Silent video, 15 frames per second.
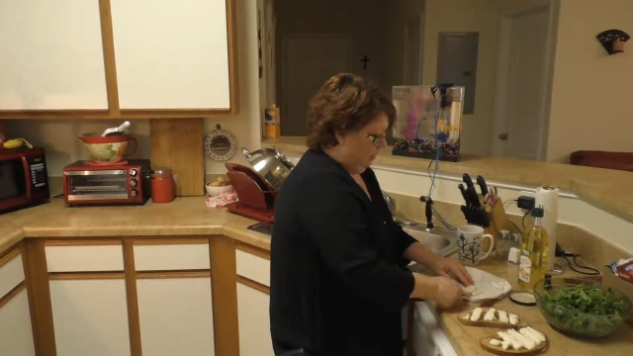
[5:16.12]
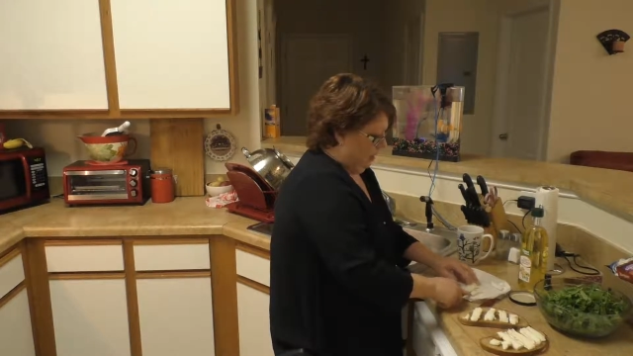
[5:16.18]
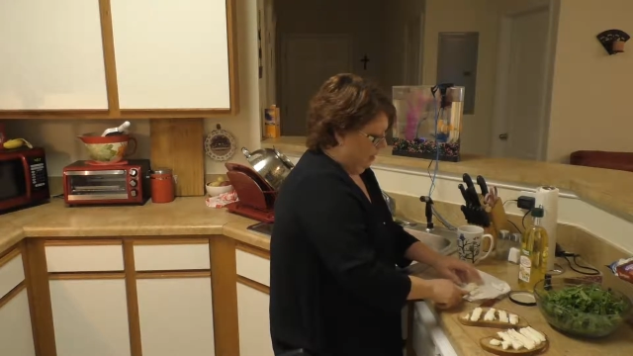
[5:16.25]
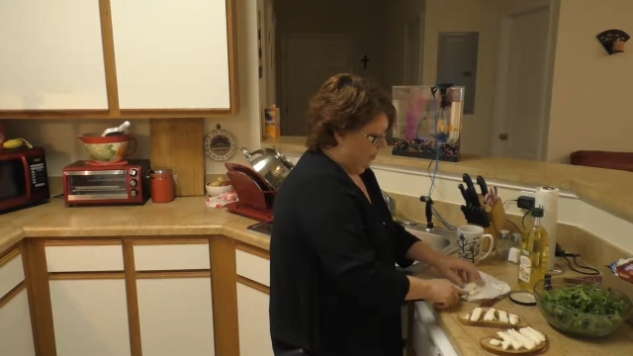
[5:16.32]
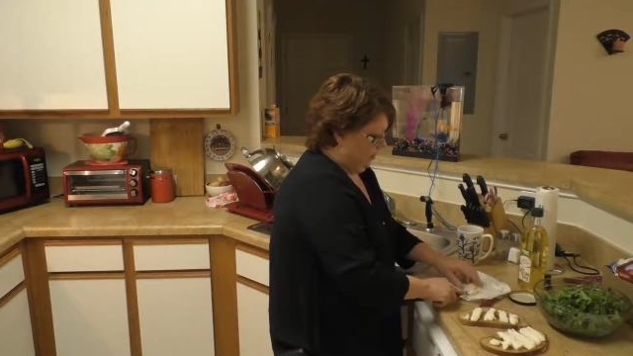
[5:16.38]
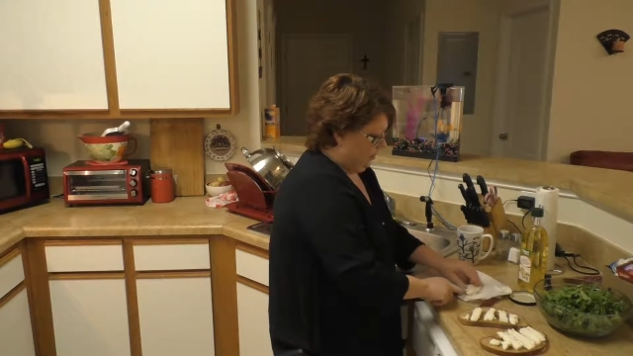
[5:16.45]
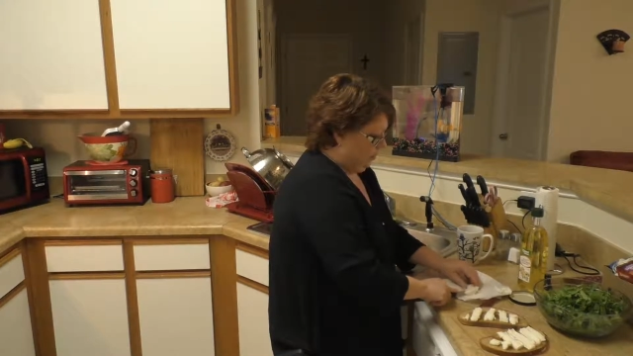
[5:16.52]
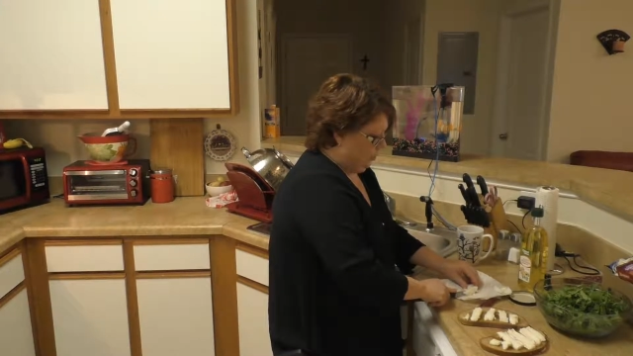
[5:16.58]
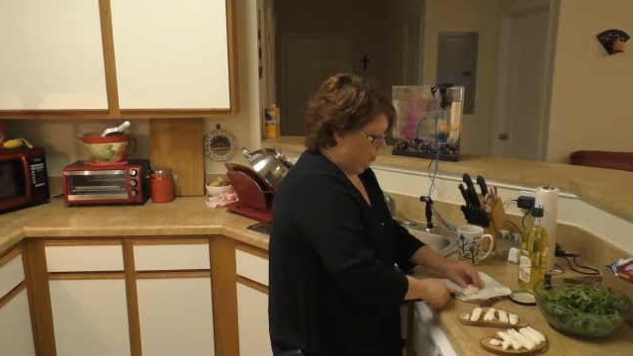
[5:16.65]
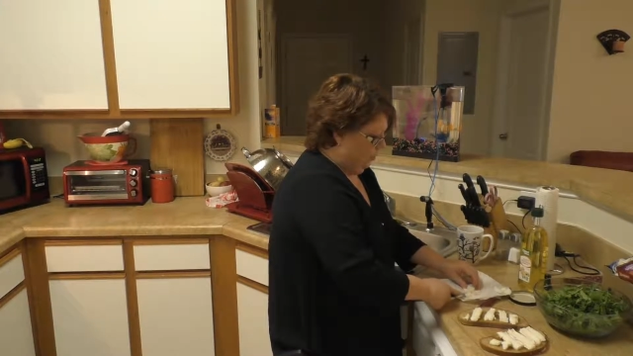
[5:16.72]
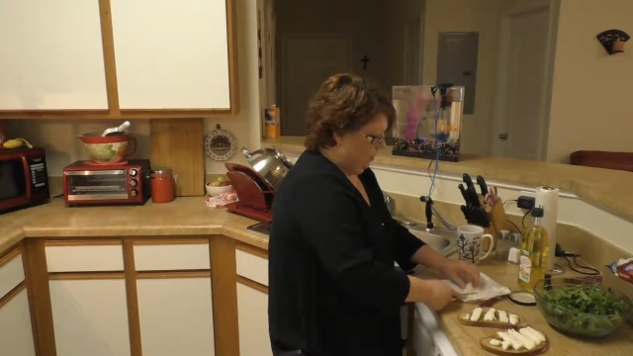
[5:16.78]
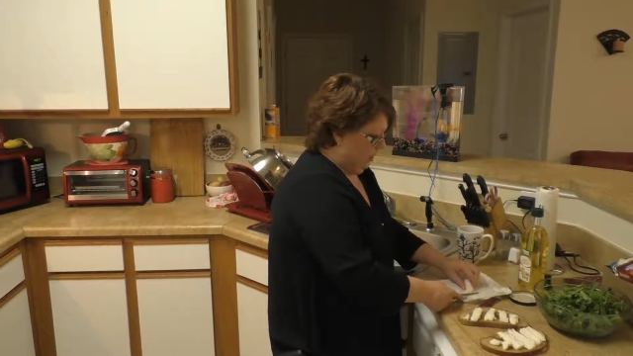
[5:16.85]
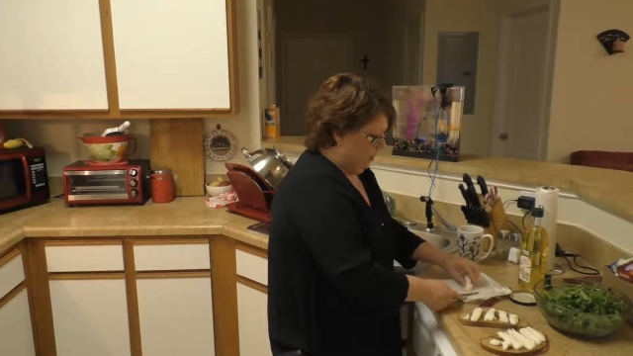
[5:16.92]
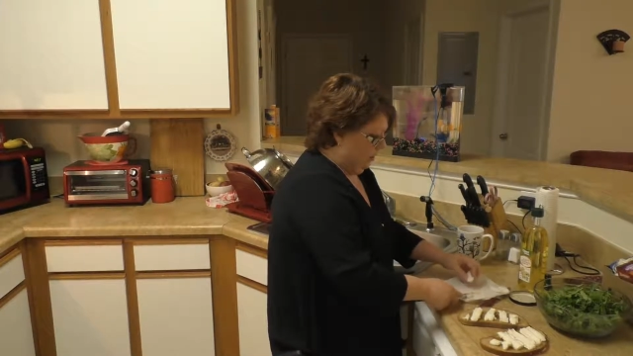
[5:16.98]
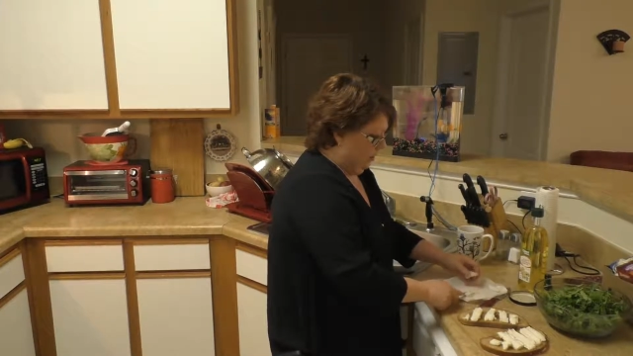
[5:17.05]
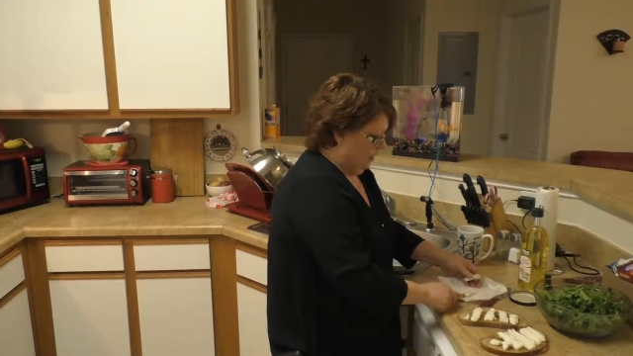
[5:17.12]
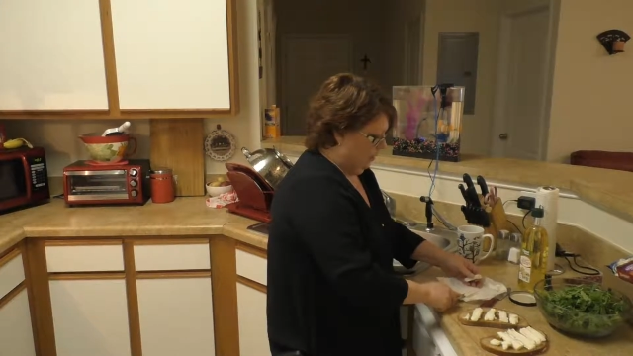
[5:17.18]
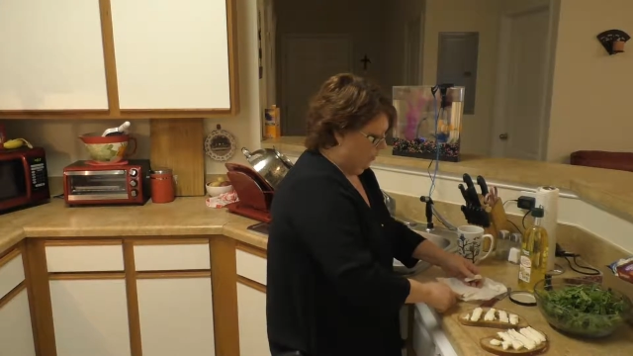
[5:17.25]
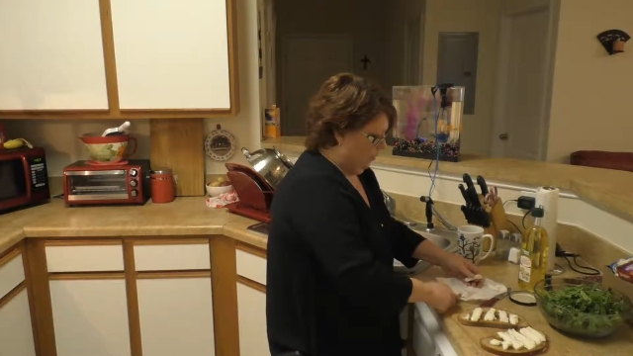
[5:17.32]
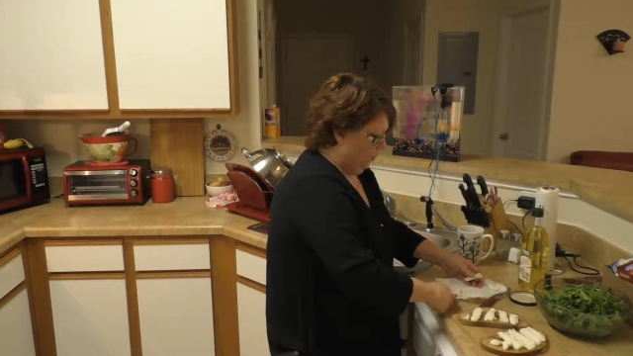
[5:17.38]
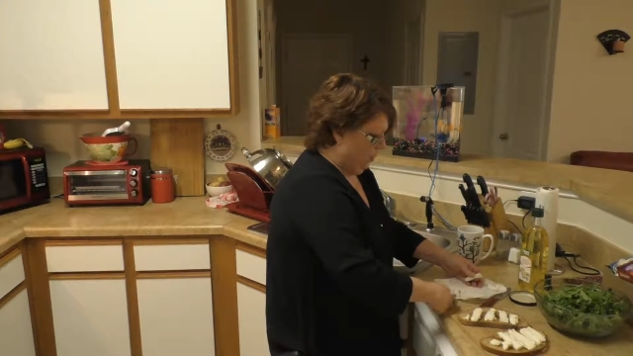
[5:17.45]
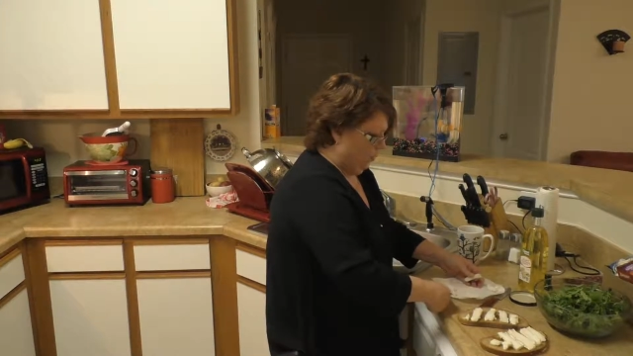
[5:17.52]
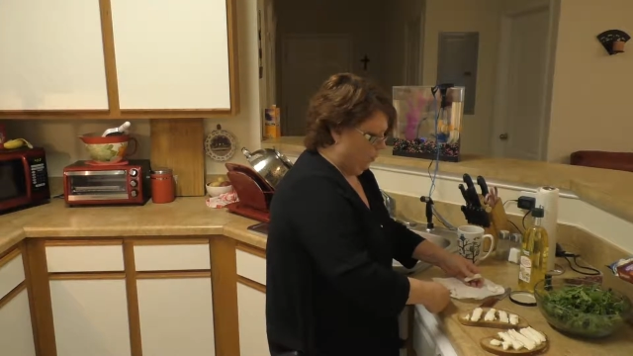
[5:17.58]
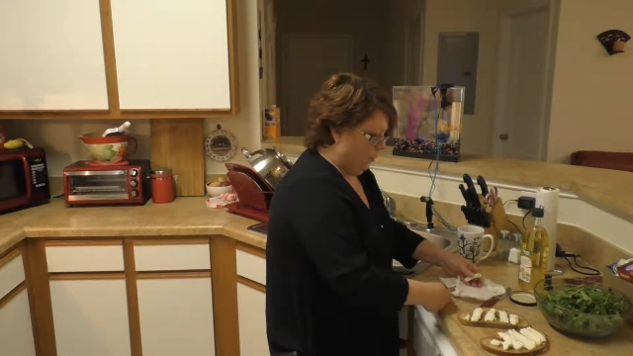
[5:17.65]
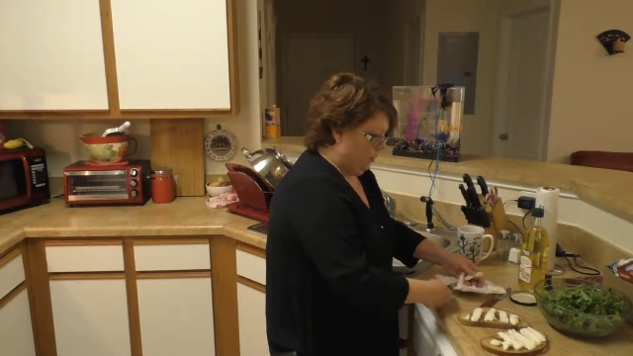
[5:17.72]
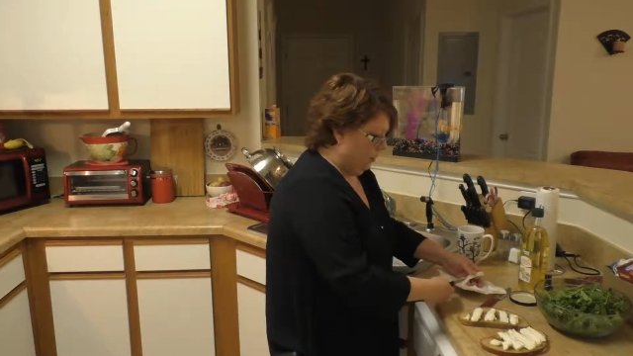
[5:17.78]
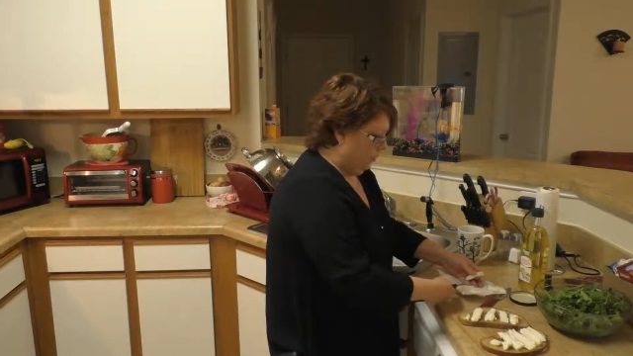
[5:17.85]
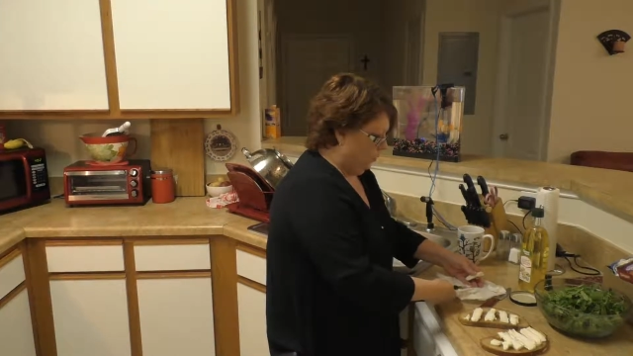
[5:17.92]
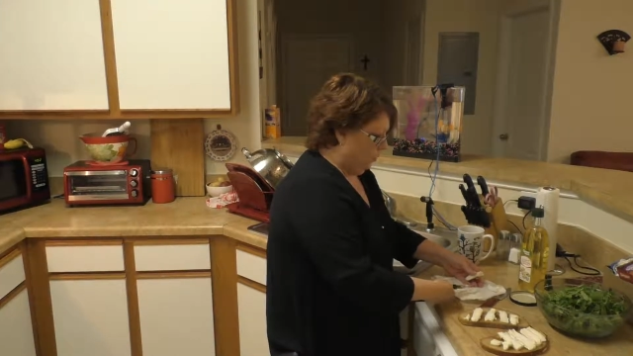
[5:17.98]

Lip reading: I'm assuming it will be well